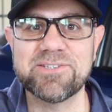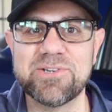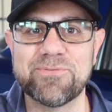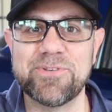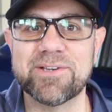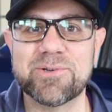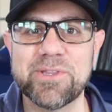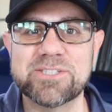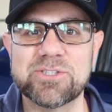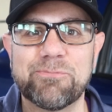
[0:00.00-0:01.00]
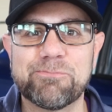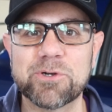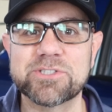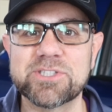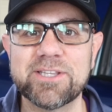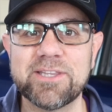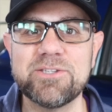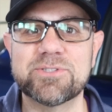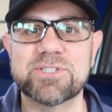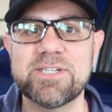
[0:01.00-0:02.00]
into your vehicle. That's the first thing that
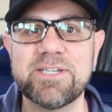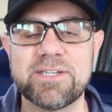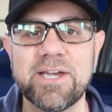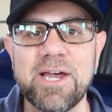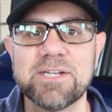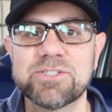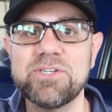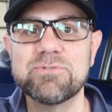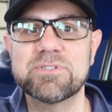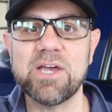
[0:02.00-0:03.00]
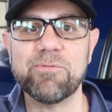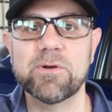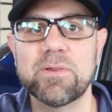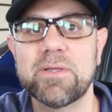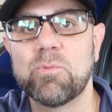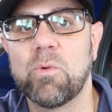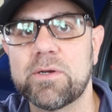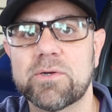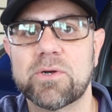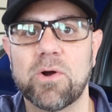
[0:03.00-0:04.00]
you see. So you definitely
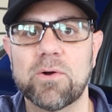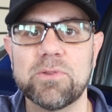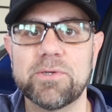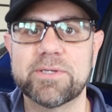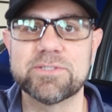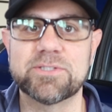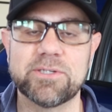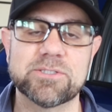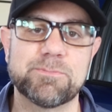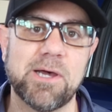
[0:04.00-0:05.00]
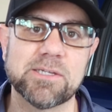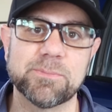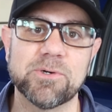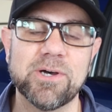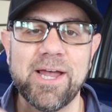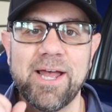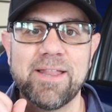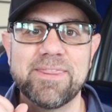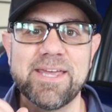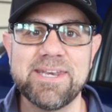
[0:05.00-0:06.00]
want your car to look as good as possible.
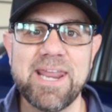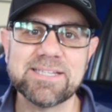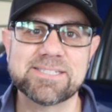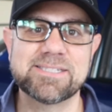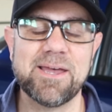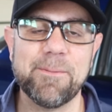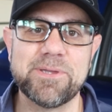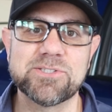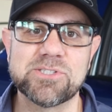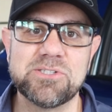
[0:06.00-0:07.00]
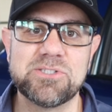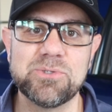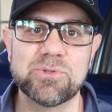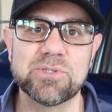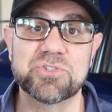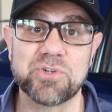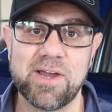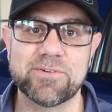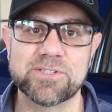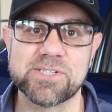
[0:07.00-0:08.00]
The next step is to do the
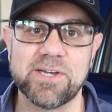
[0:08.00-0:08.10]
driver's